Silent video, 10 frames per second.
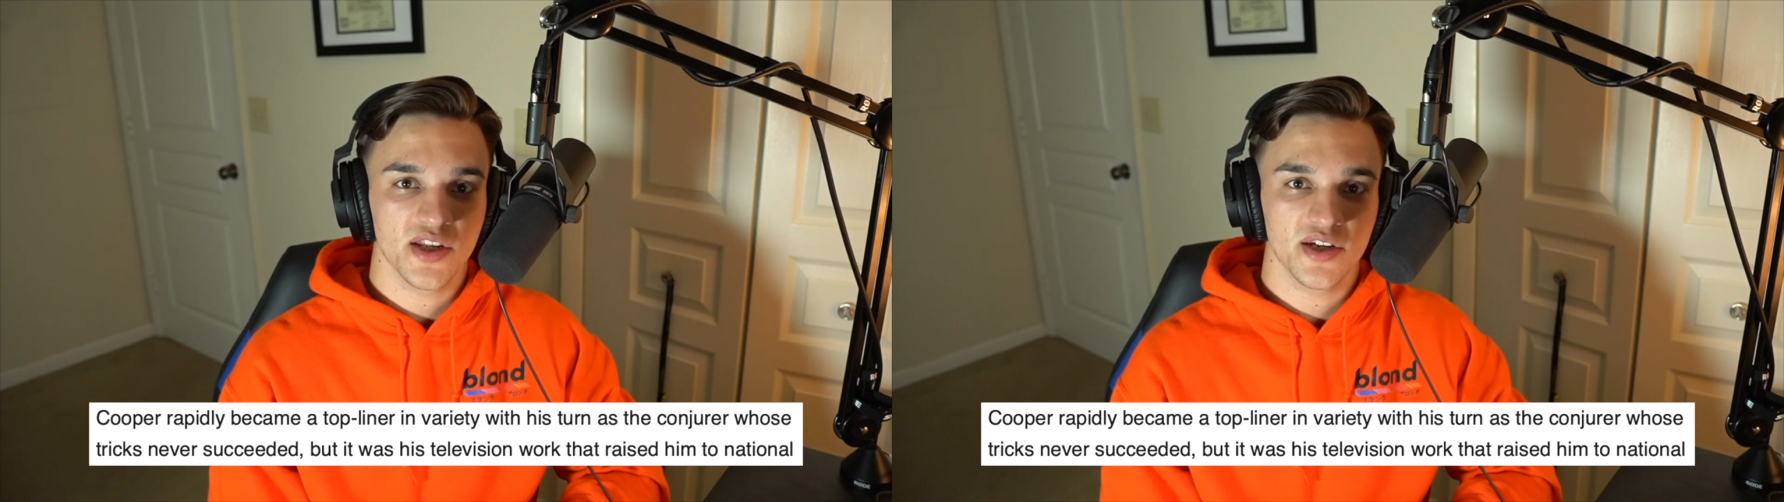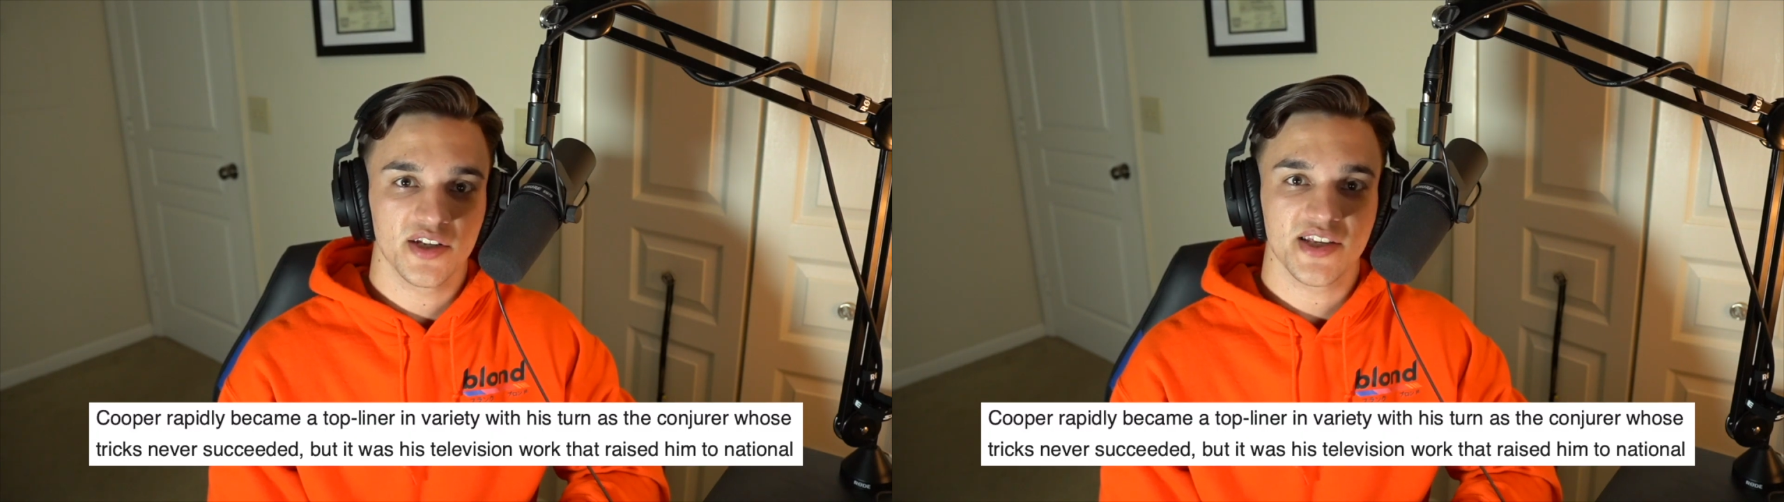
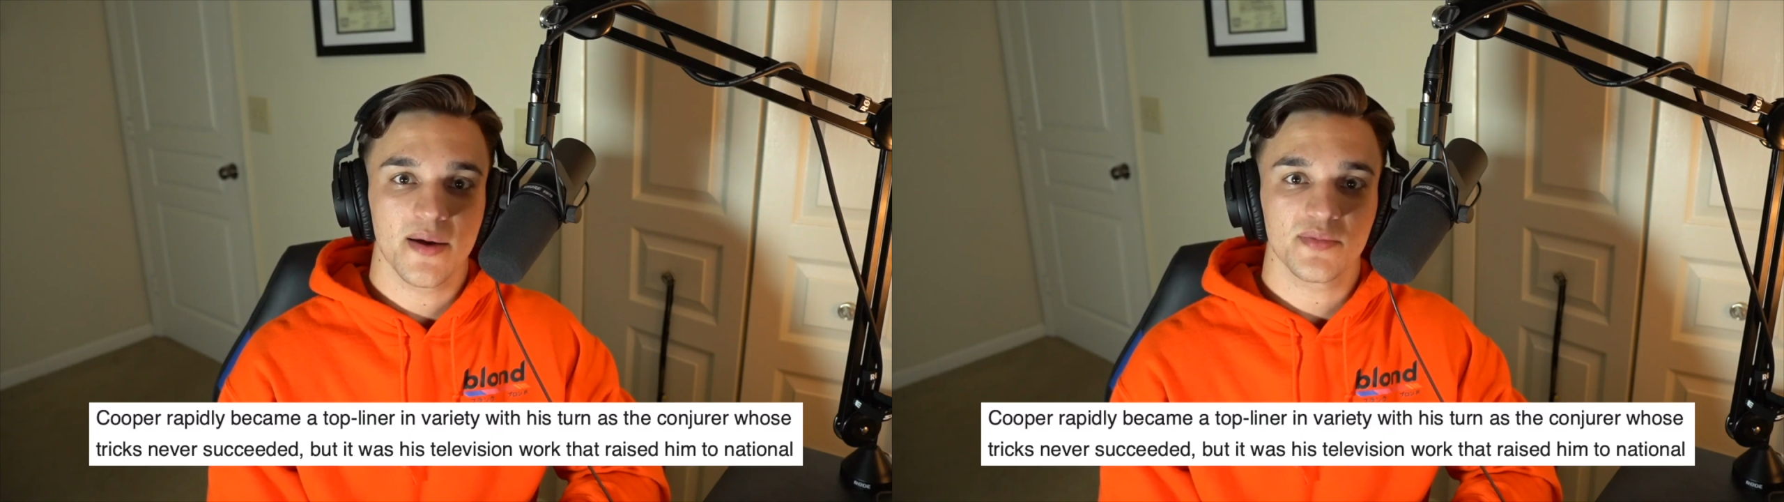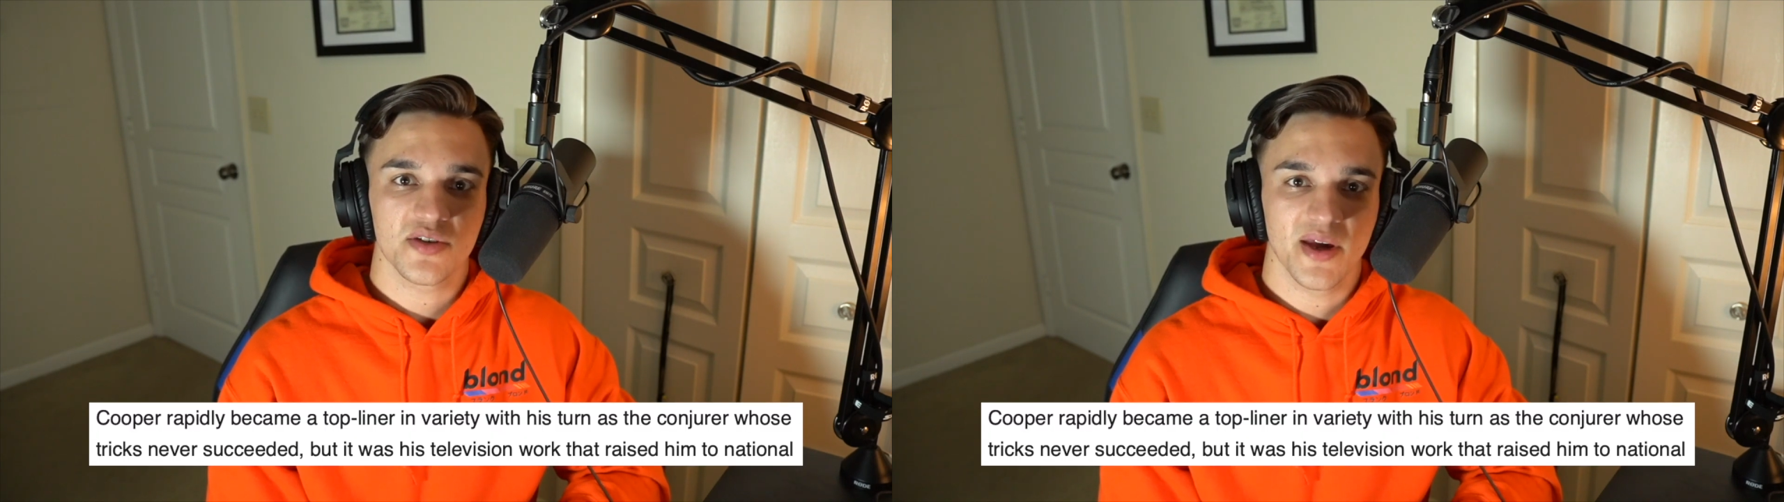in an
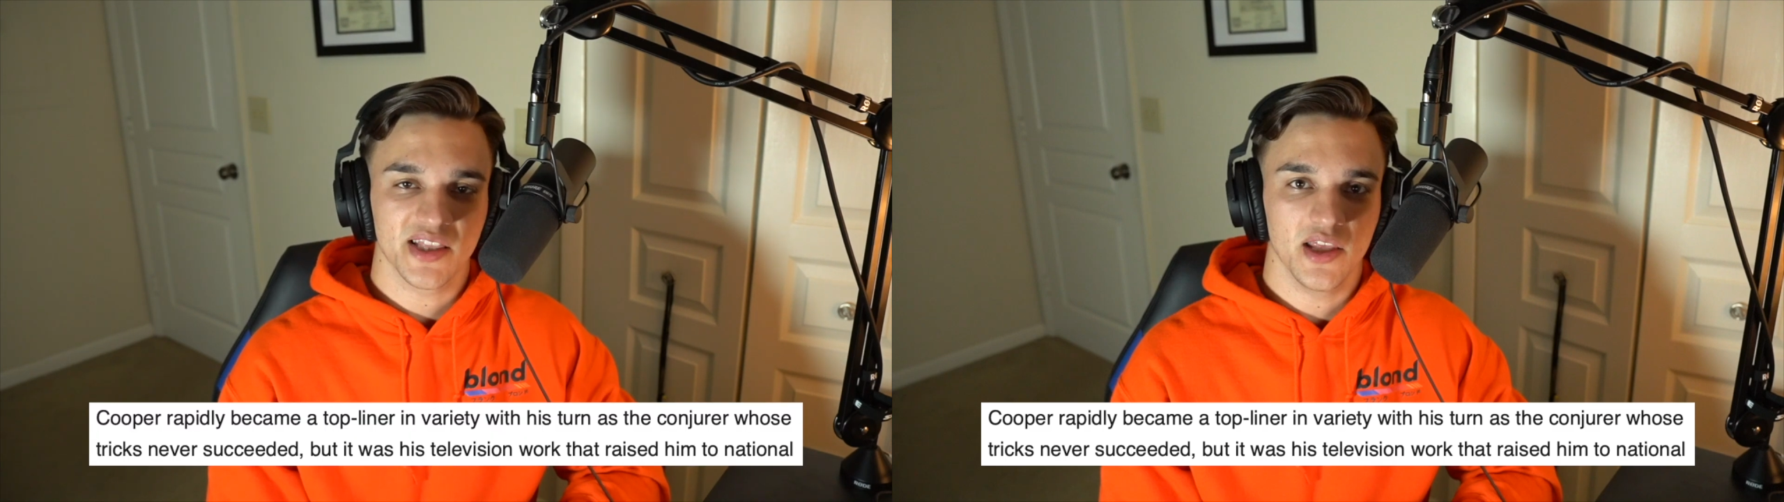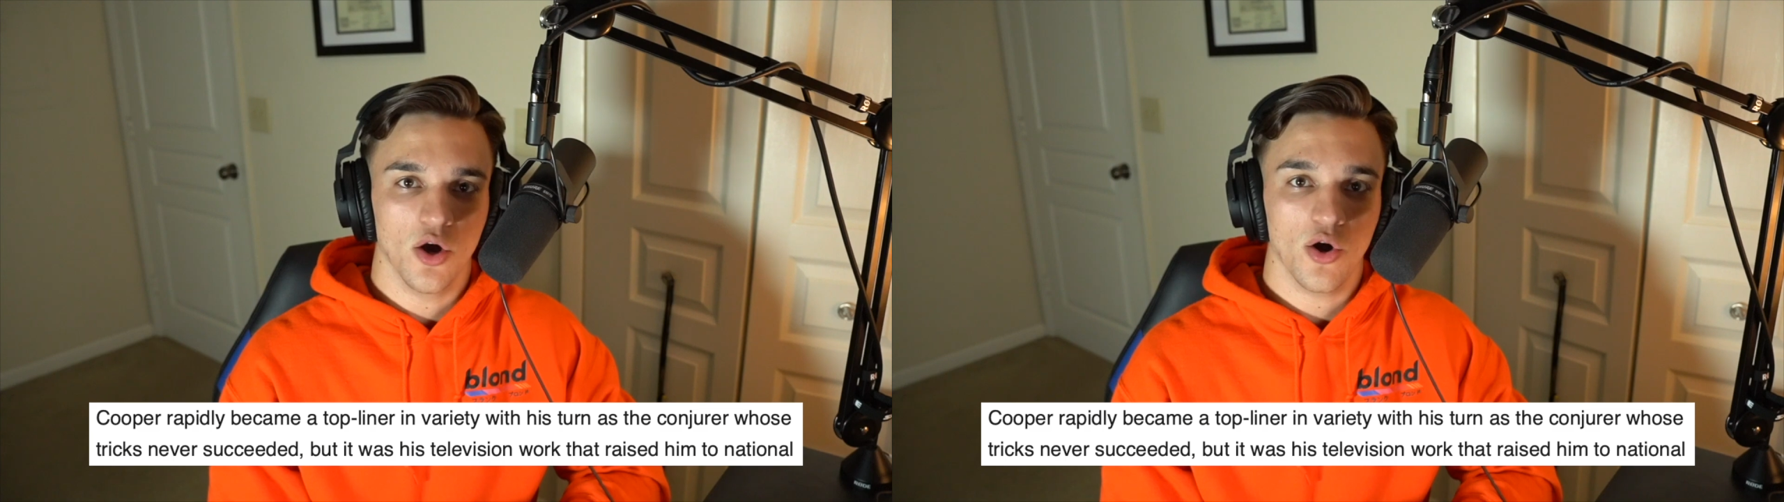attempt to
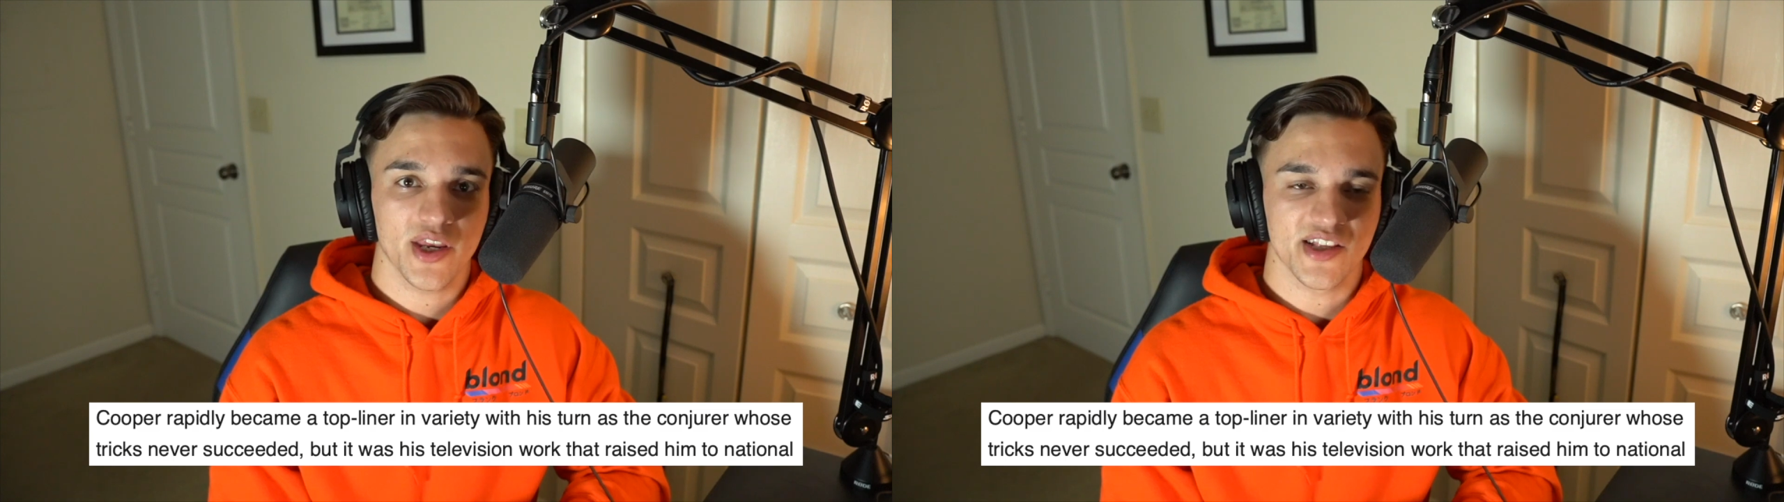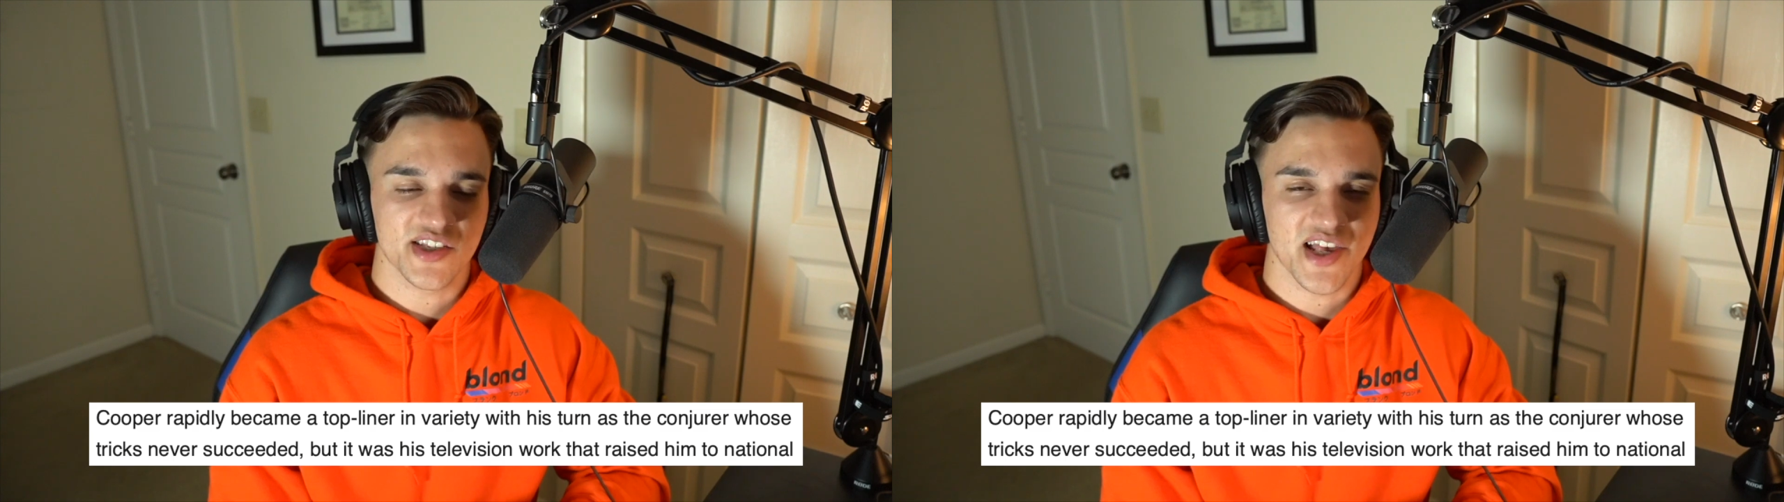make the audience